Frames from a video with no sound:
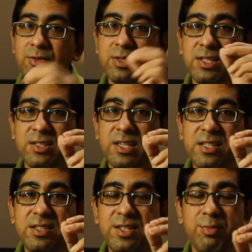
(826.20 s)
You see,
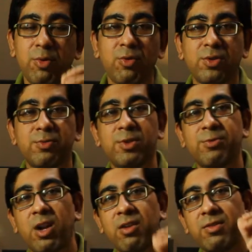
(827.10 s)
J.C. Bose
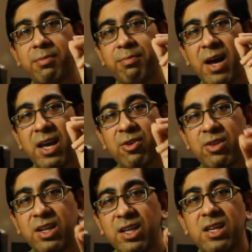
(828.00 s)
was one of the
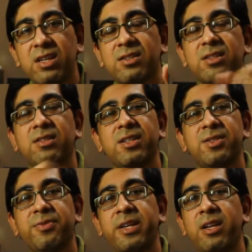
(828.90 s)
pioneers in
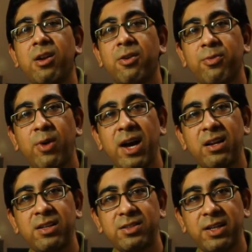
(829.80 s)
this field of
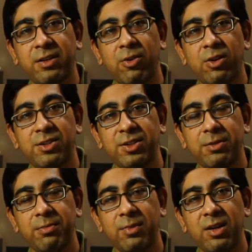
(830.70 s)
wireless
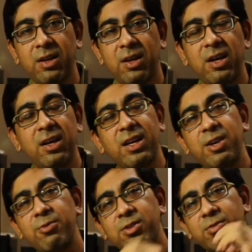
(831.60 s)
technology.
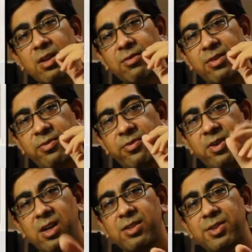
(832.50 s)
He was one of the
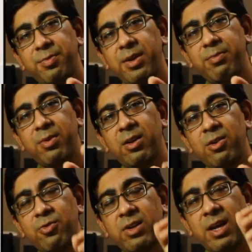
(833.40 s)
first
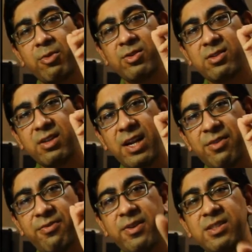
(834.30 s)
people to
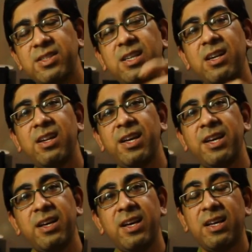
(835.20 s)
demonstrate
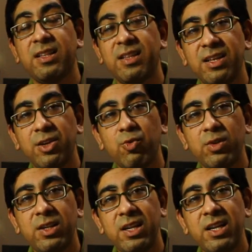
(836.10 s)
physically the
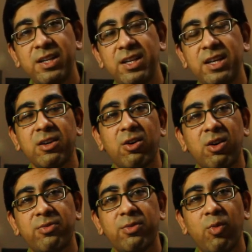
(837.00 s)
utility
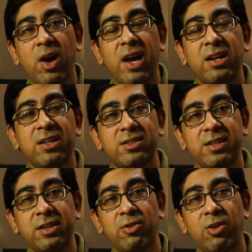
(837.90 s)
of
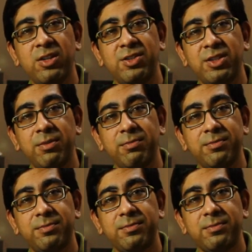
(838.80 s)
wireless technology
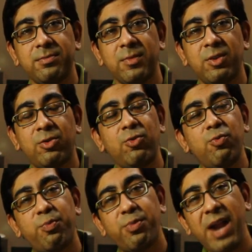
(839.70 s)

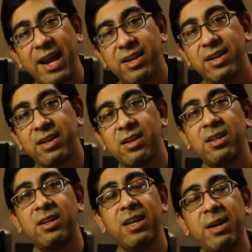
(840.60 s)
through
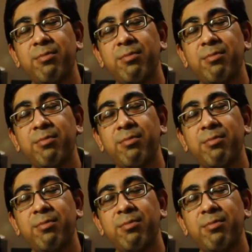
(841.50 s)
practical